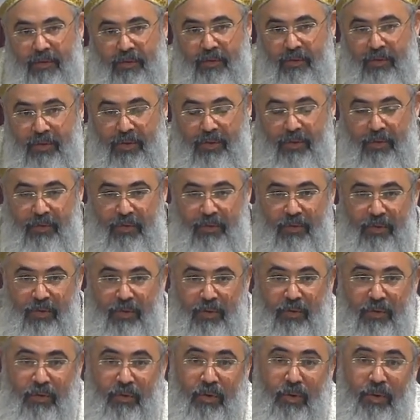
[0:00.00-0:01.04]
the, the
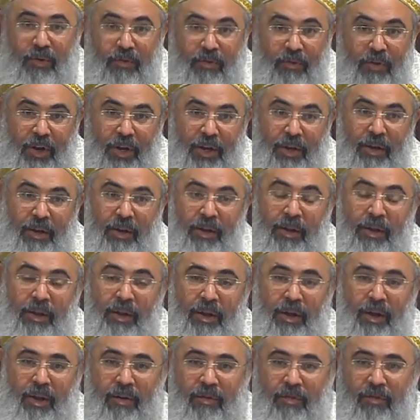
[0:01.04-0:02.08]
forefront
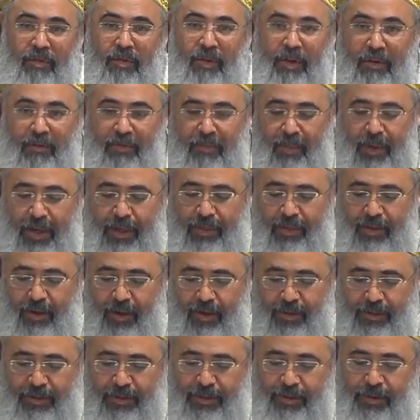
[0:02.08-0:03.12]
of, of my
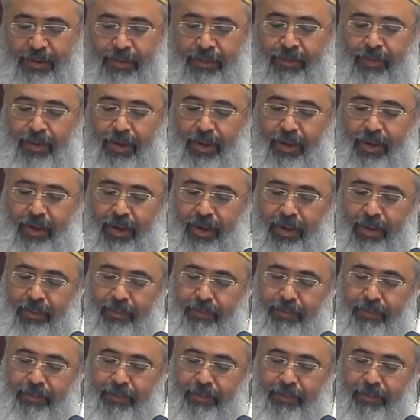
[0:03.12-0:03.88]
thoughts. Um,